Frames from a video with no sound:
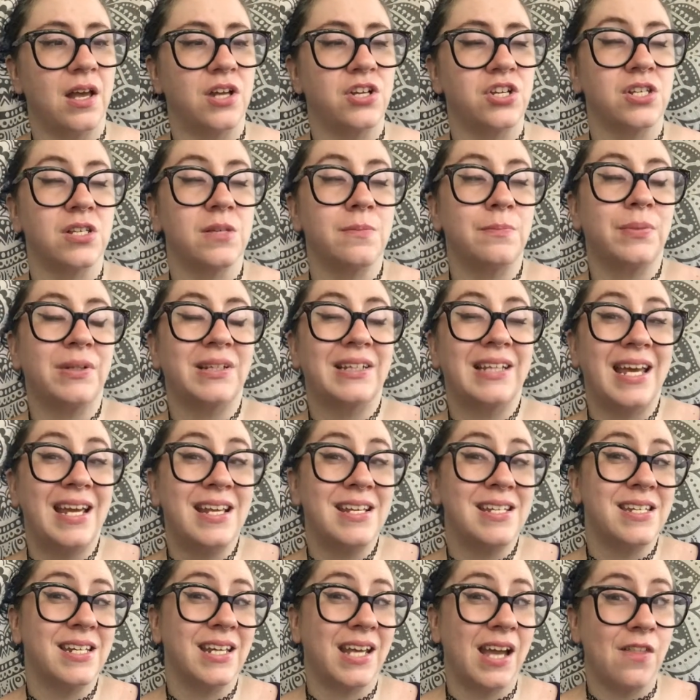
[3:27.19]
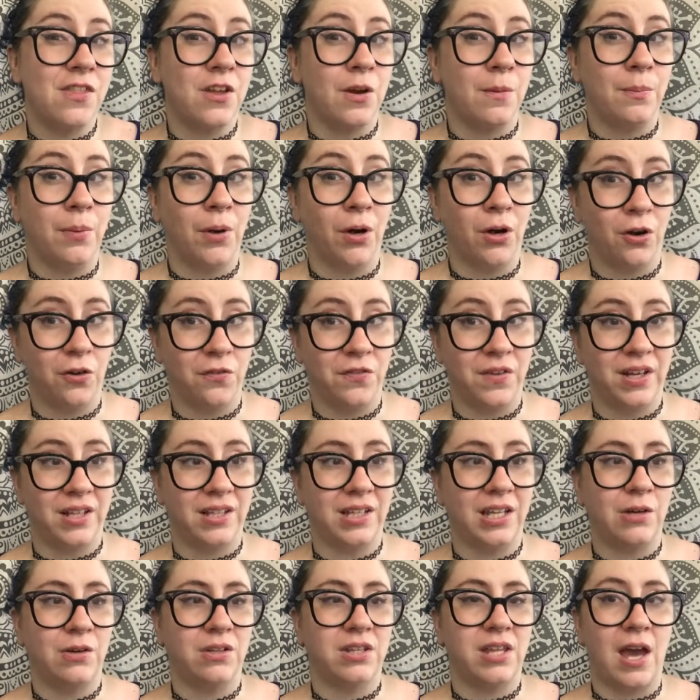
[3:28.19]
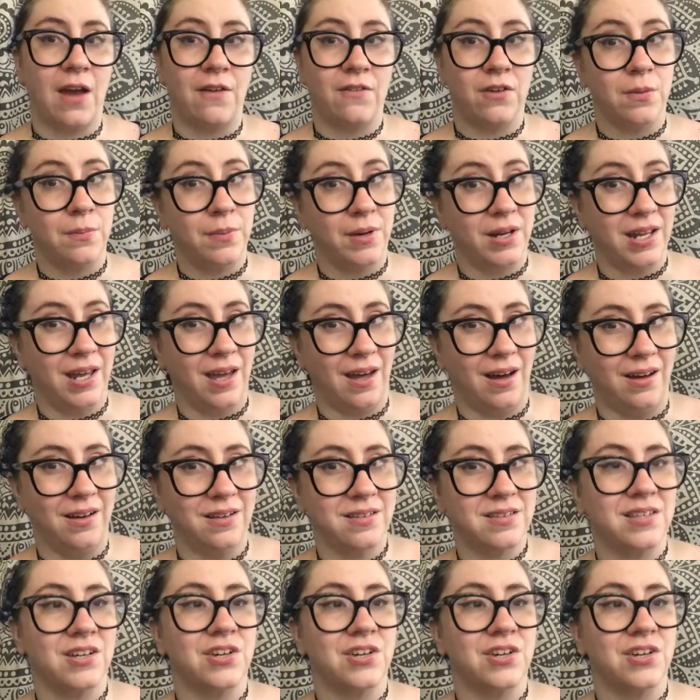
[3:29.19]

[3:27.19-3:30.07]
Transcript: just plays together perfectly with everybody else.